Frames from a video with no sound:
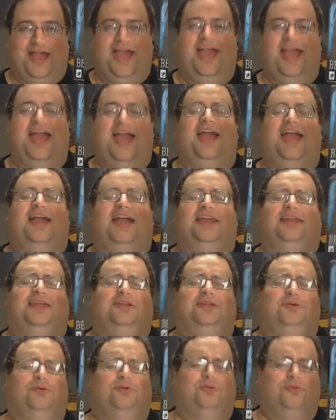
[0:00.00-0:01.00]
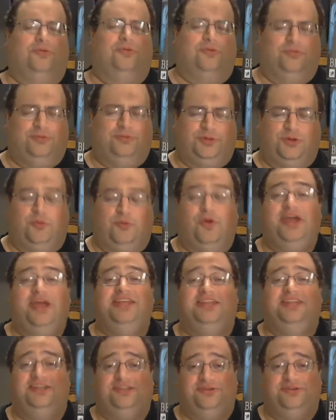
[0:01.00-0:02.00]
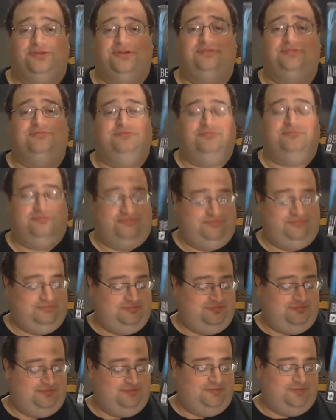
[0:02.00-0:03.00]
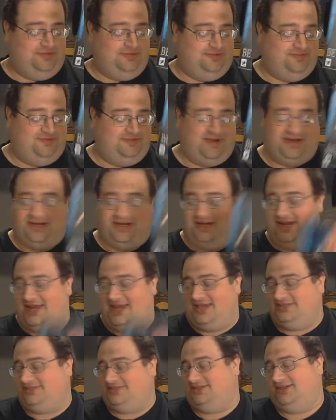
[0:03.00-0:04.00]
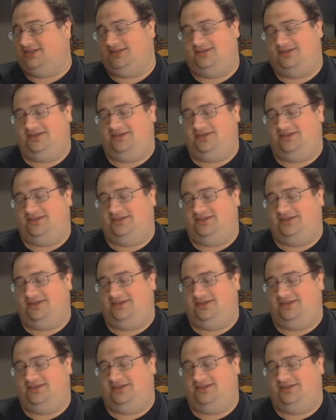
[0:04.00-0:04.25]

And ooh, the way they do it, fucking nasty.